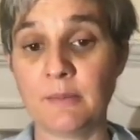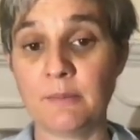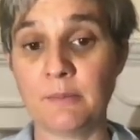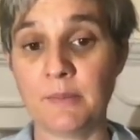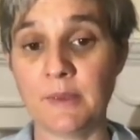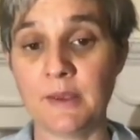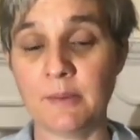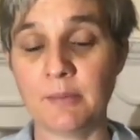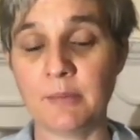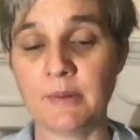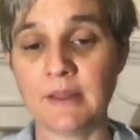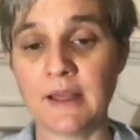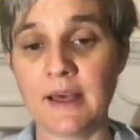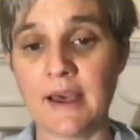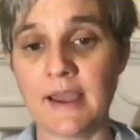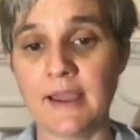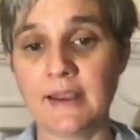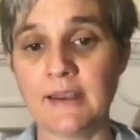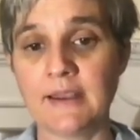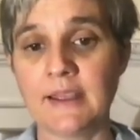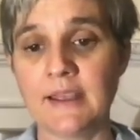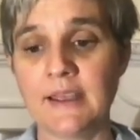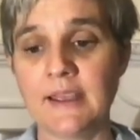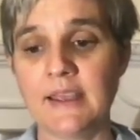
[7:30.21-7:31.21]
be
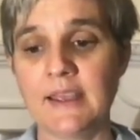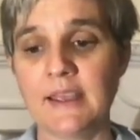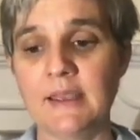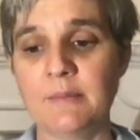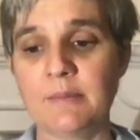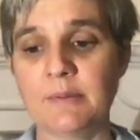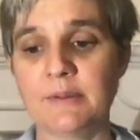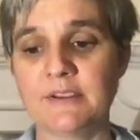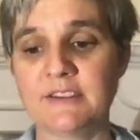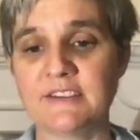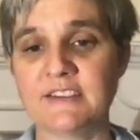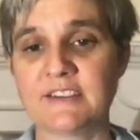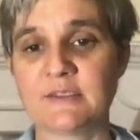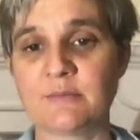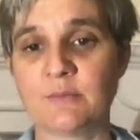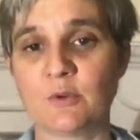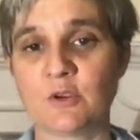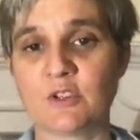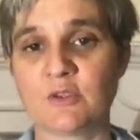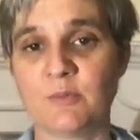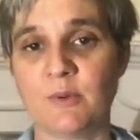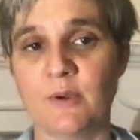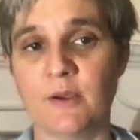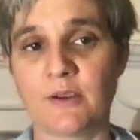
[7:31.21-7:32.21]
applied in
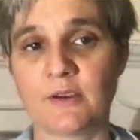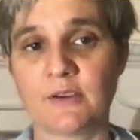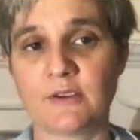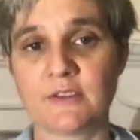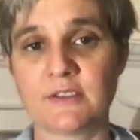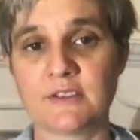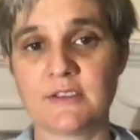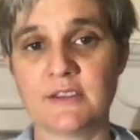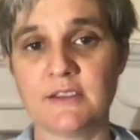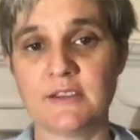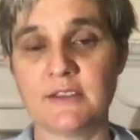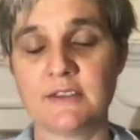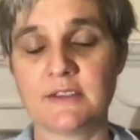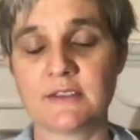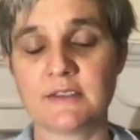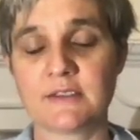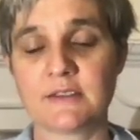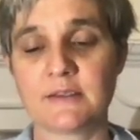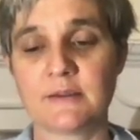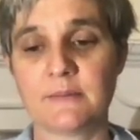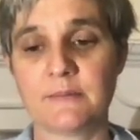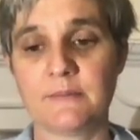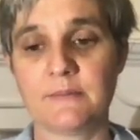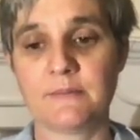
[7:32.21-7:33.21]
Pelizaeus-Merzbacher disease.